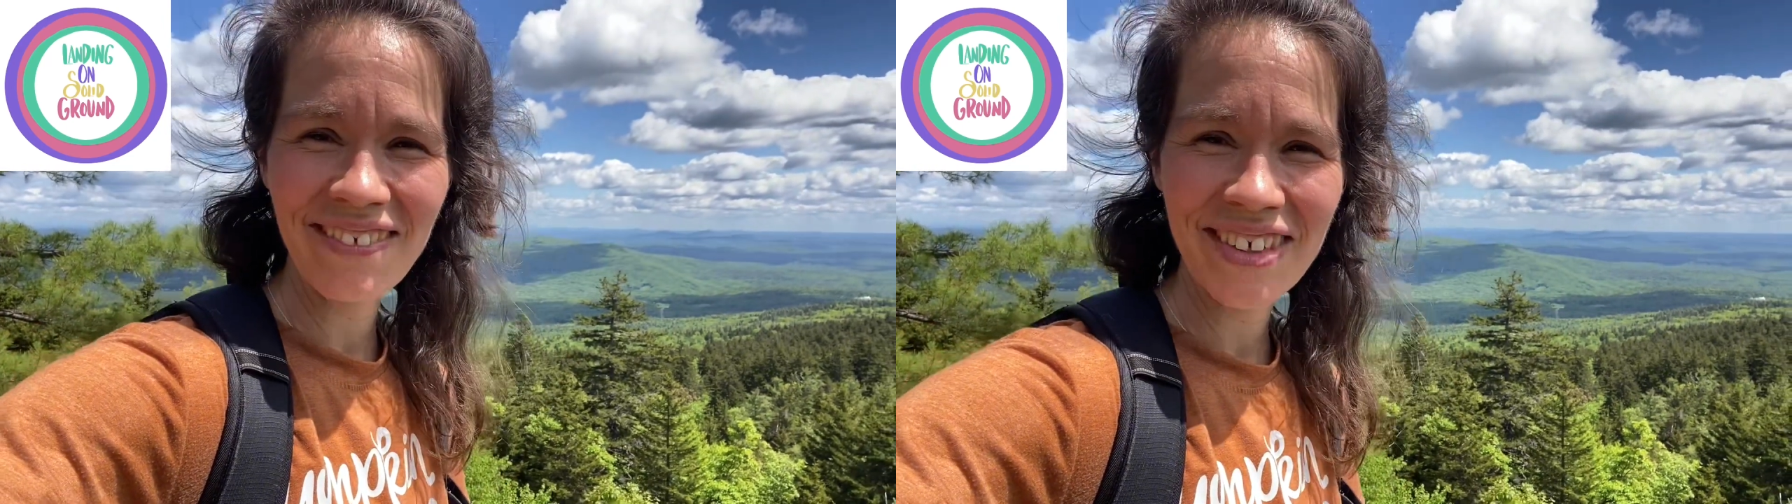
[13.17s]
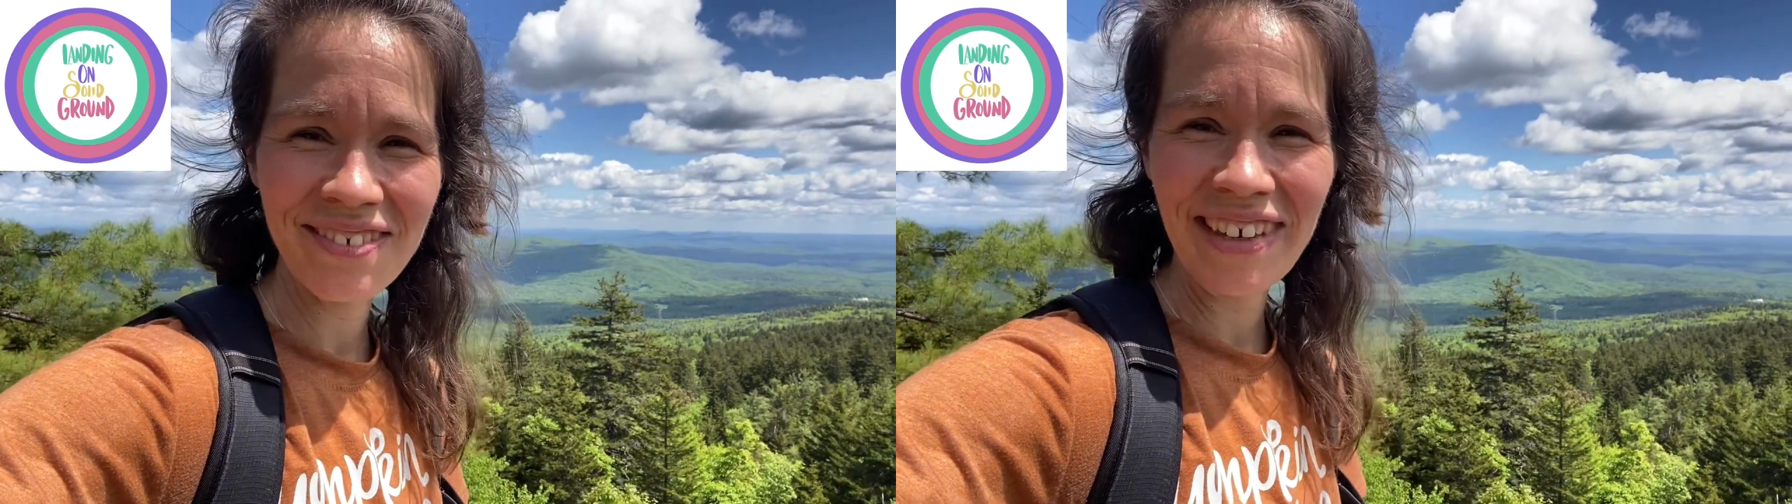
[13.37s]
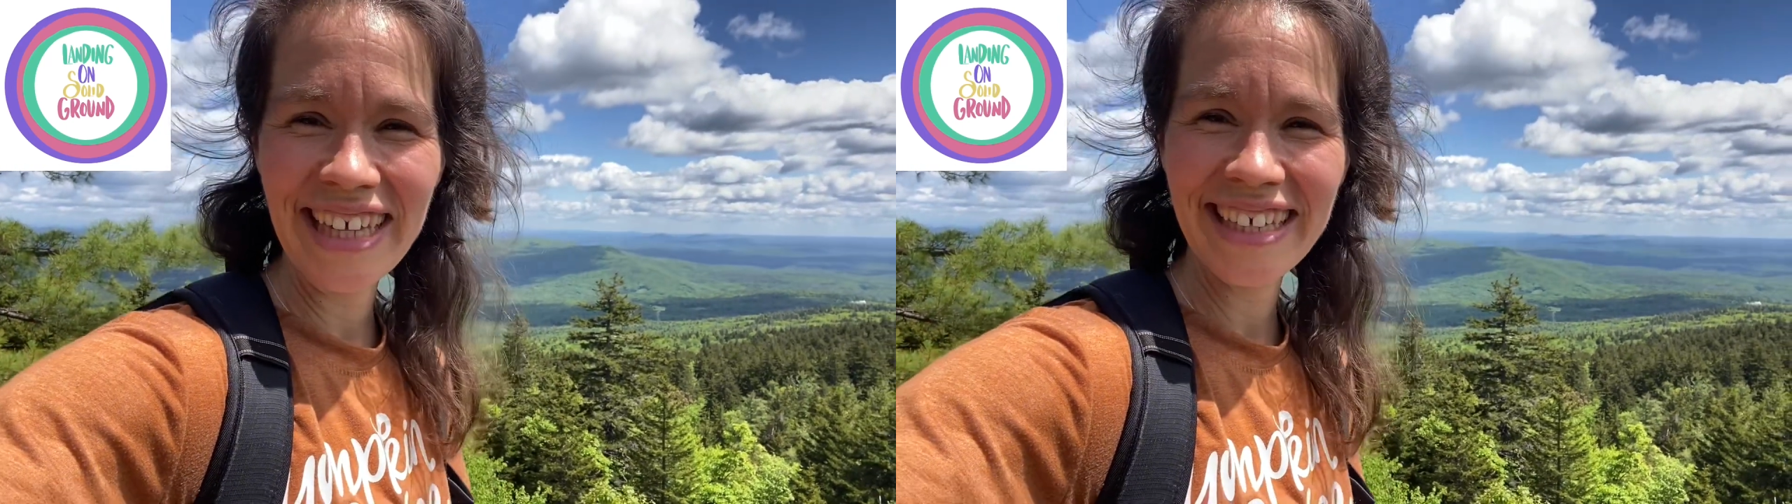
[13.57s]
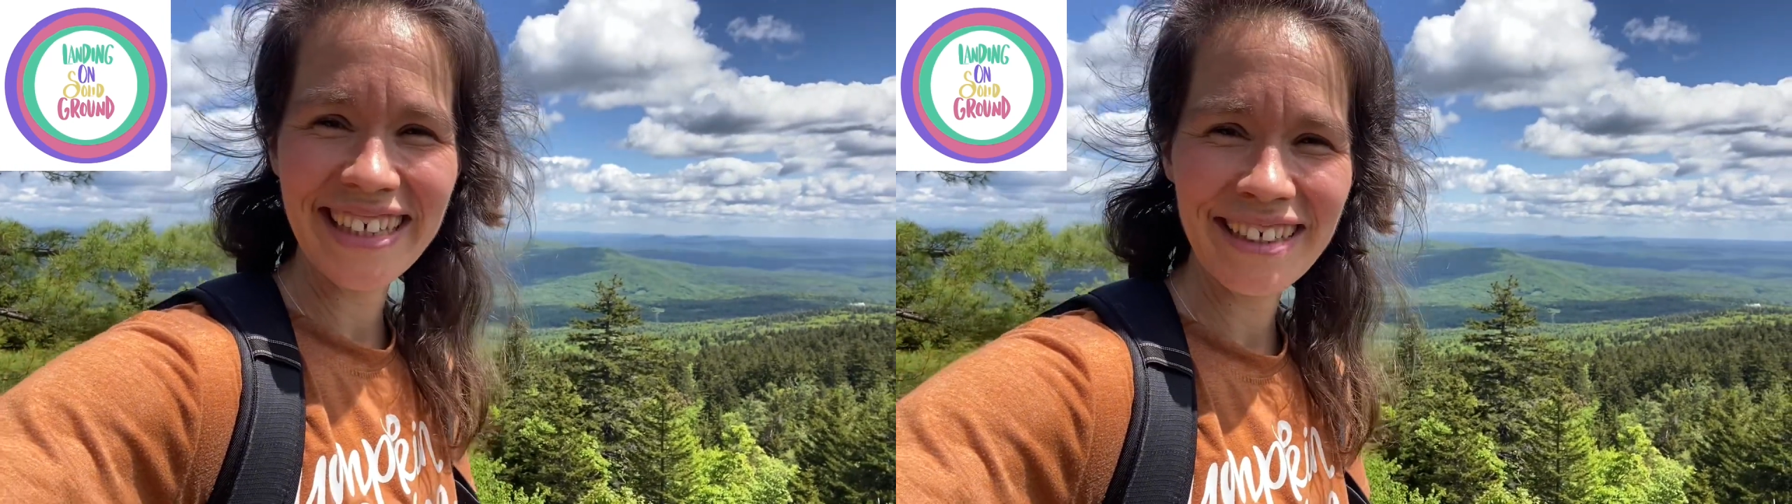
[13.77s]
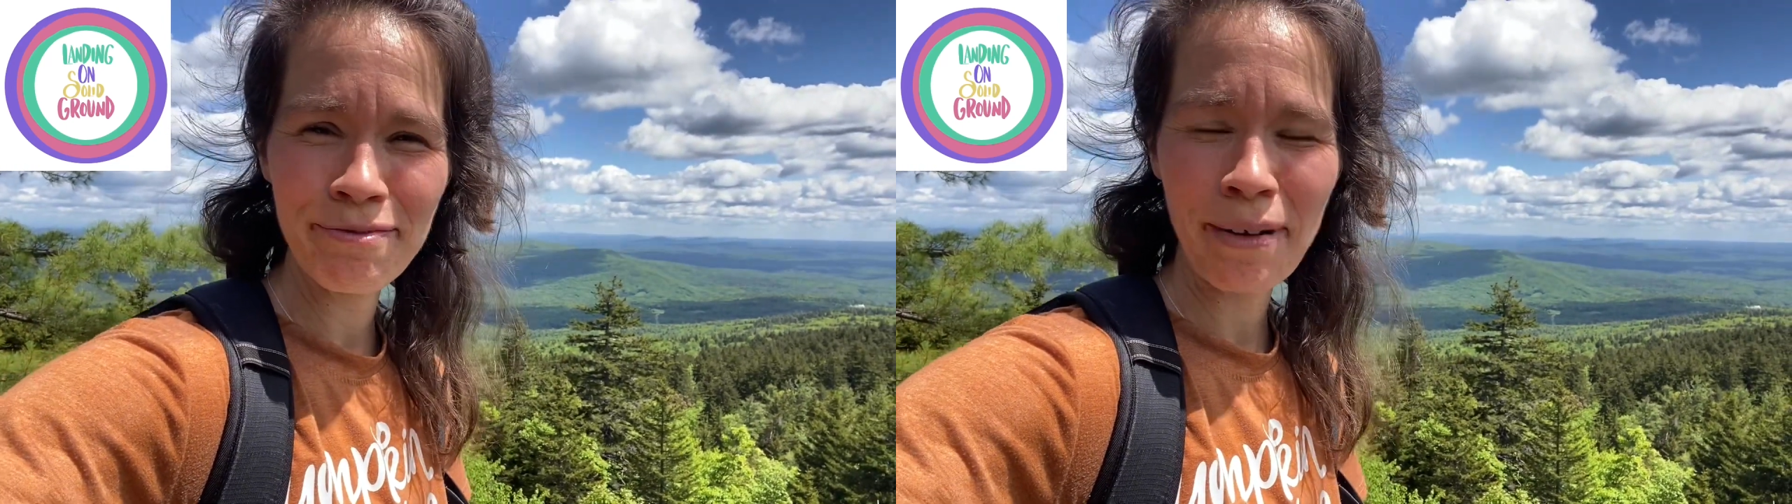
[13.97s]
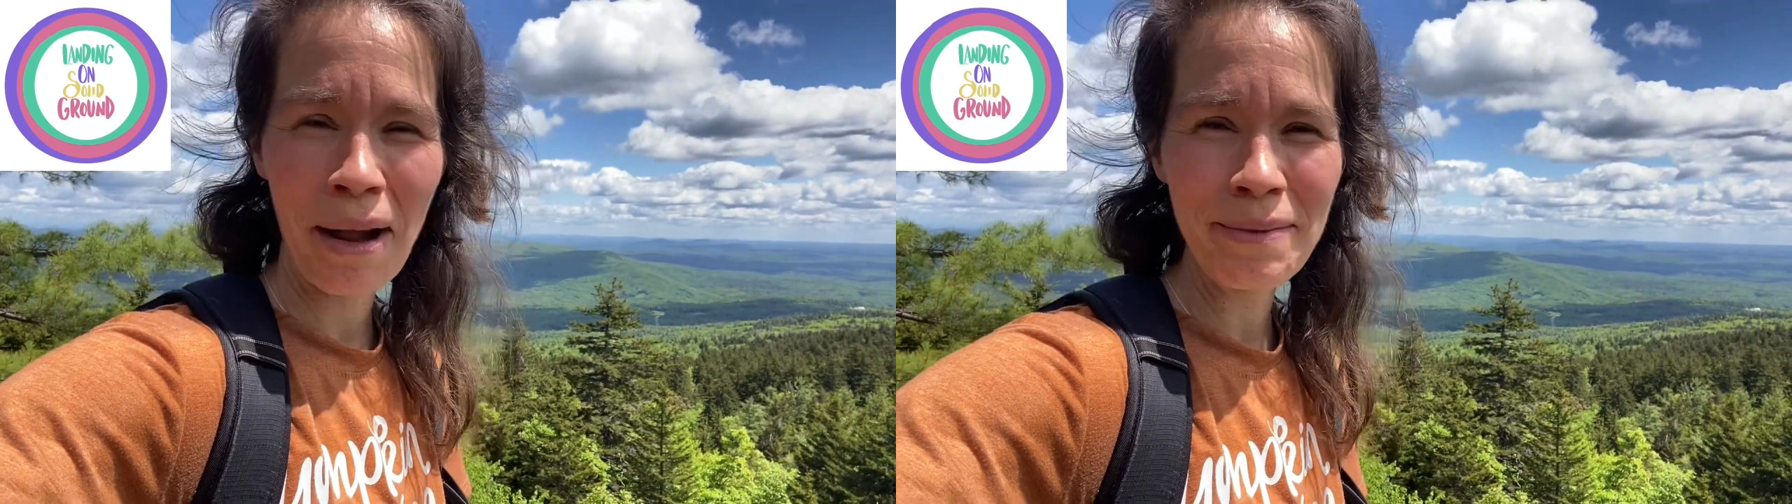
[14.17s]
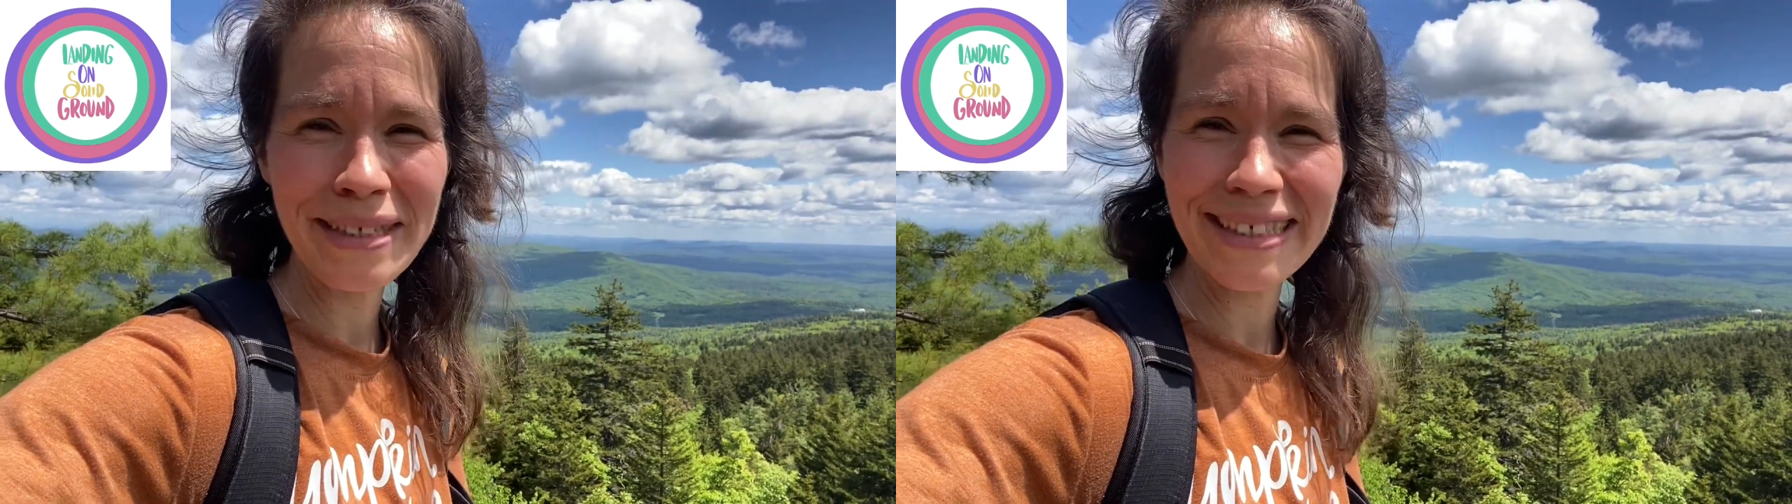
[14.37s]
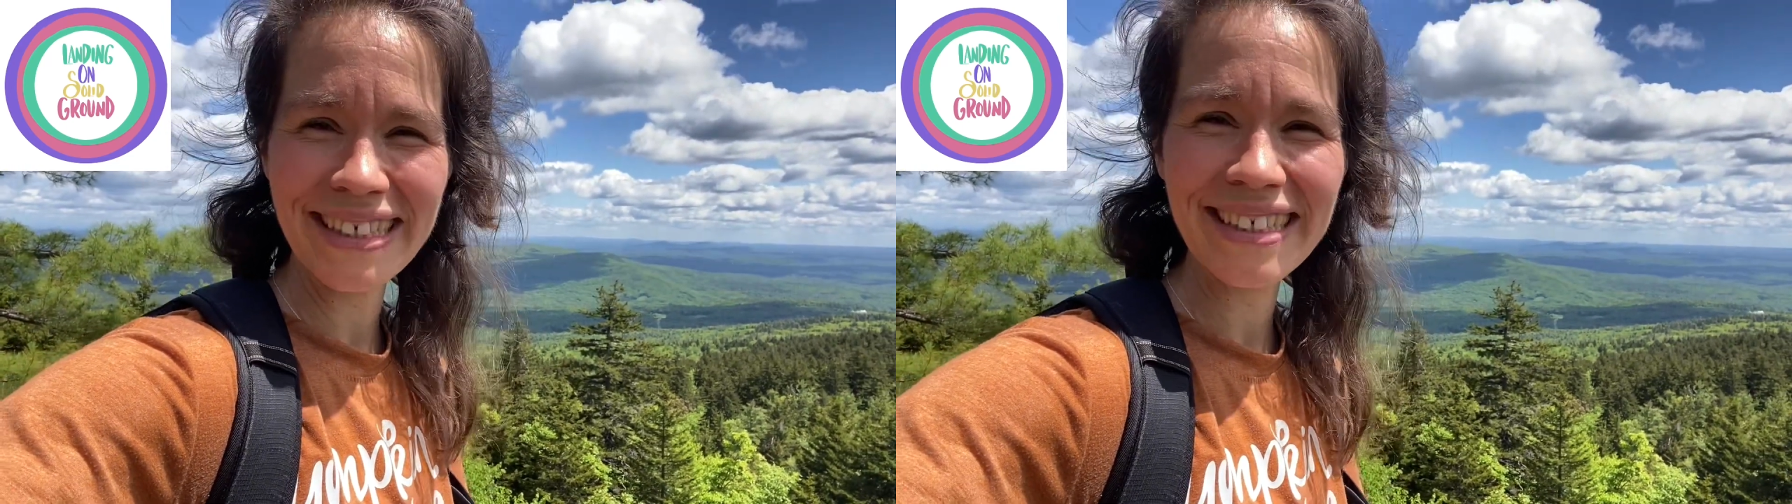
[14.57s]
you make
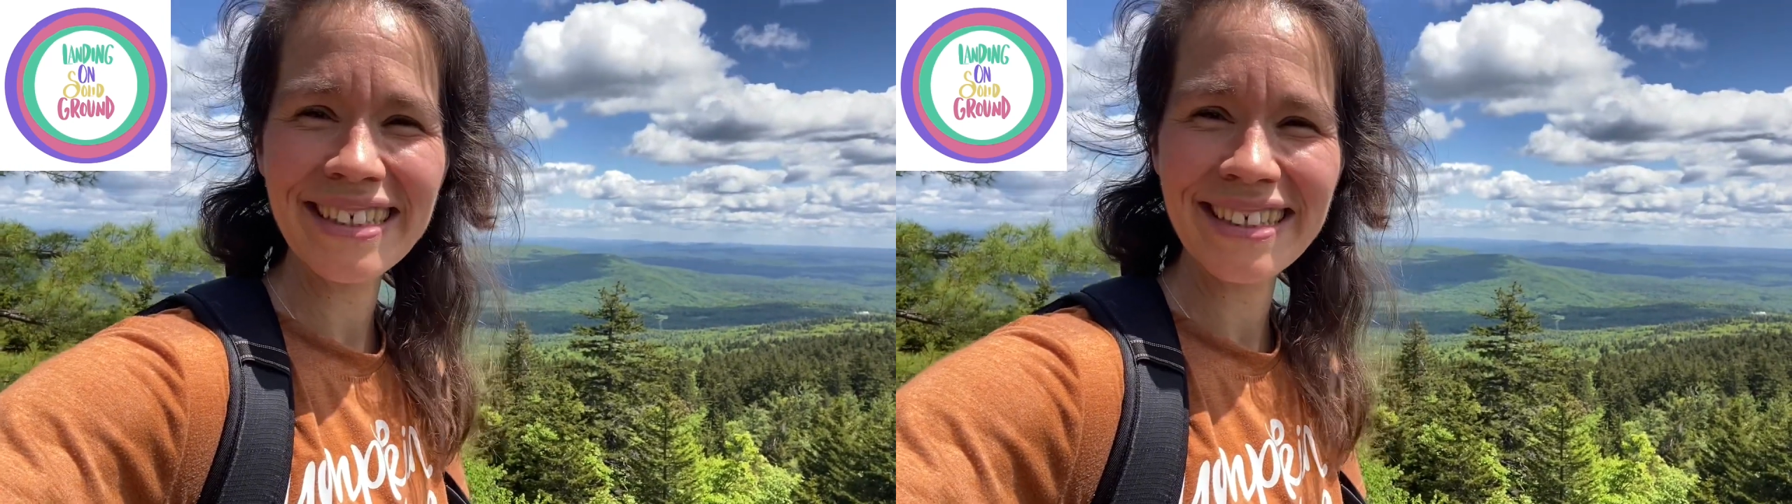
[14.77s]
promises.